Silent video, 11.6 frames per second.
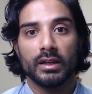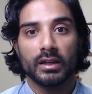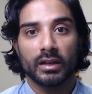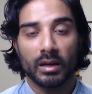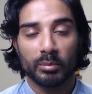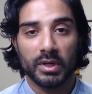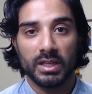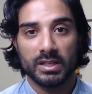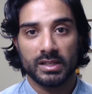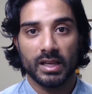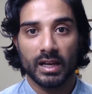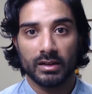
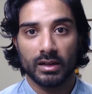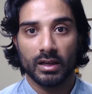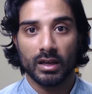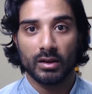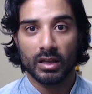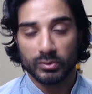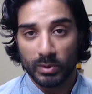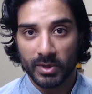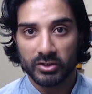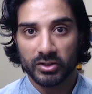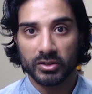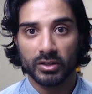companies that, as we
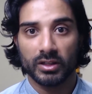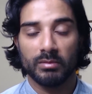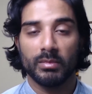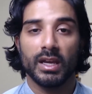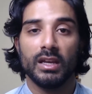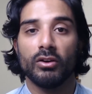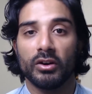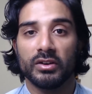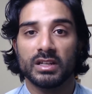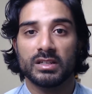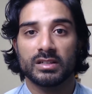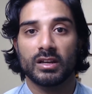mentioned earlier, may not
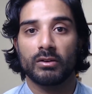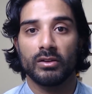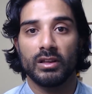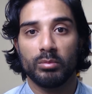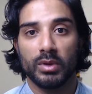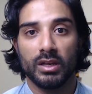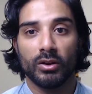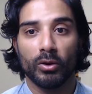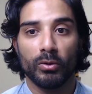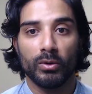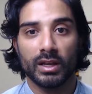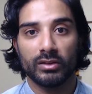necessarily be
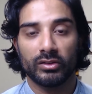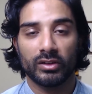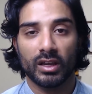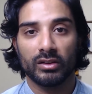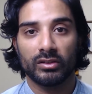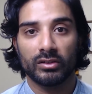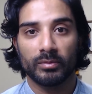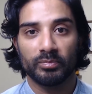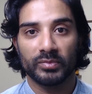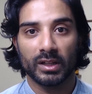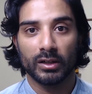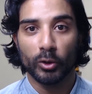known as
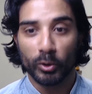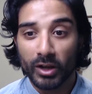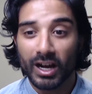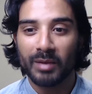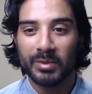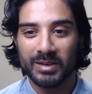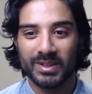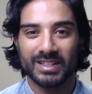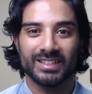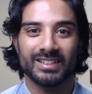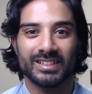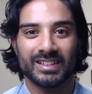low carbon
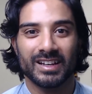emitters.